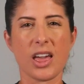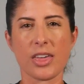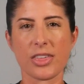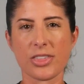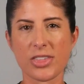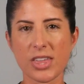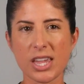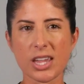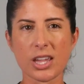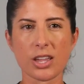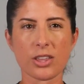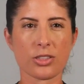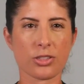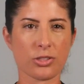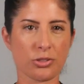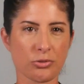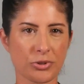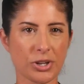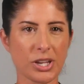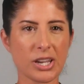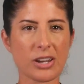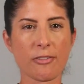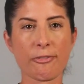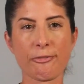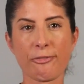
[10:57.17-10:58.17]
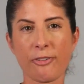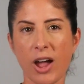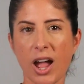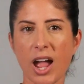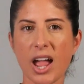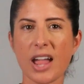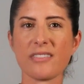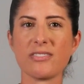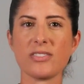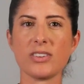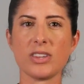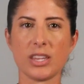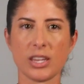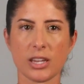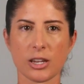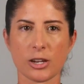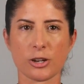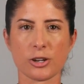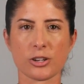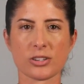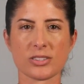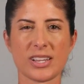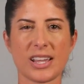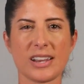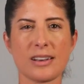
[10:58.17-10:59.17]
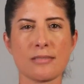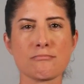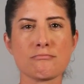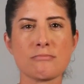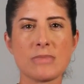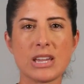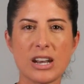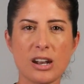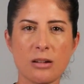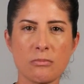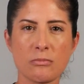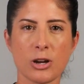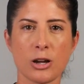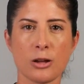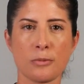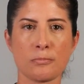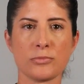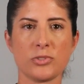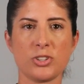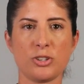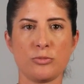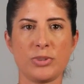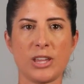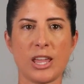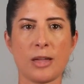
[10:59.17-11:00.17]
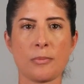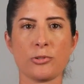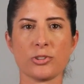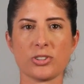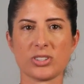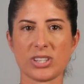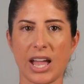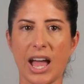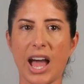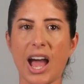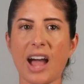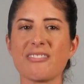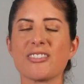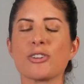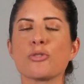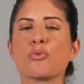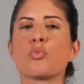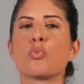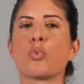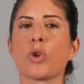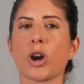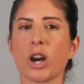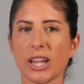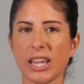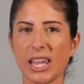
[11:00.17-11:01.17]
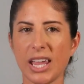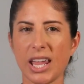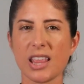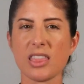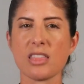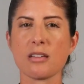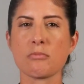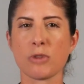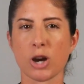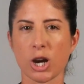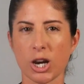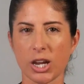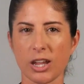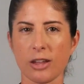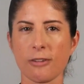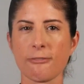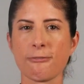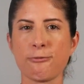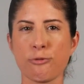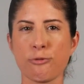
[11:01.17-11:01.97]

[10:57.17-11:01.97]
think 3 to 5 years at a minimum to be able to have it working in the market